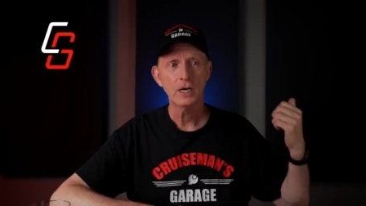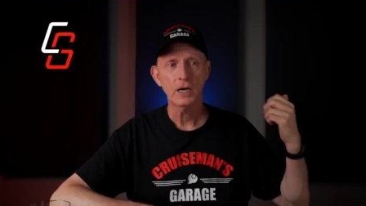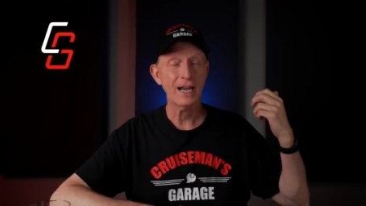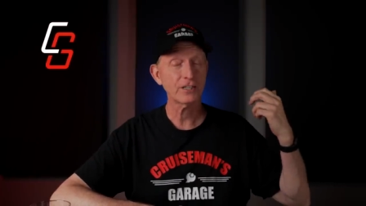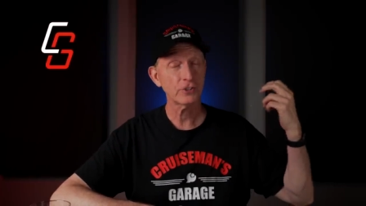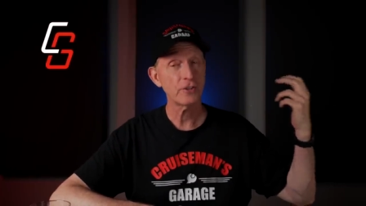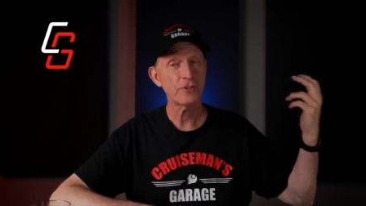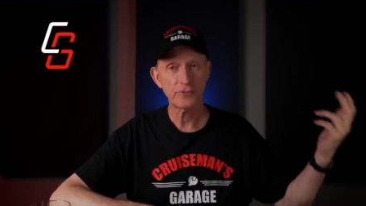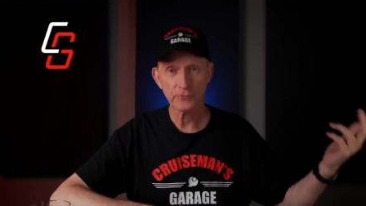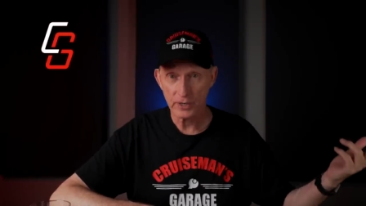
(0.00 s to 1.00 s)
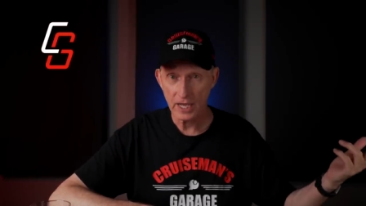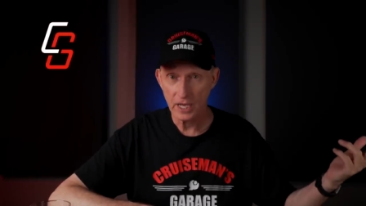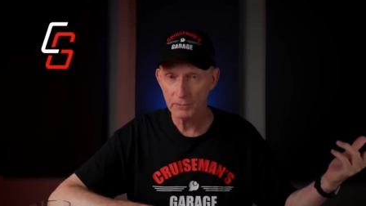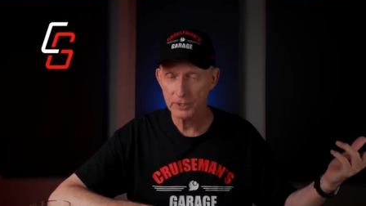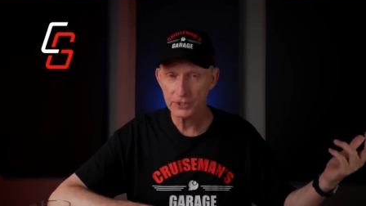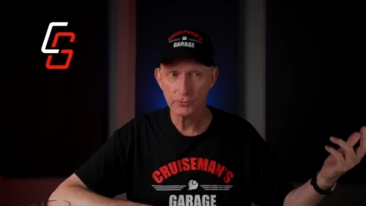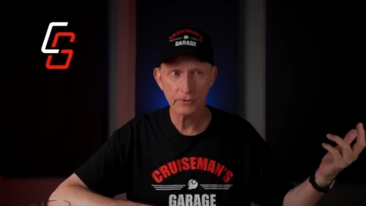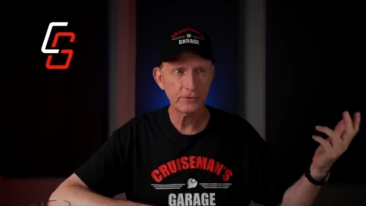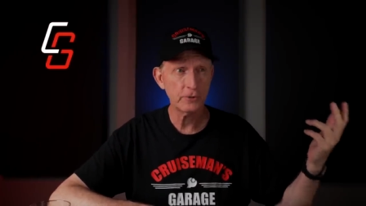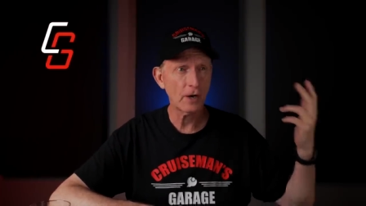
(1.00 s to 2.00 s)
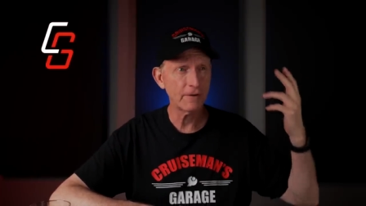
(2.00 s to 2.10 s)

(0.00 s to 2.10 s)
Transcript: actually, three helmets to review.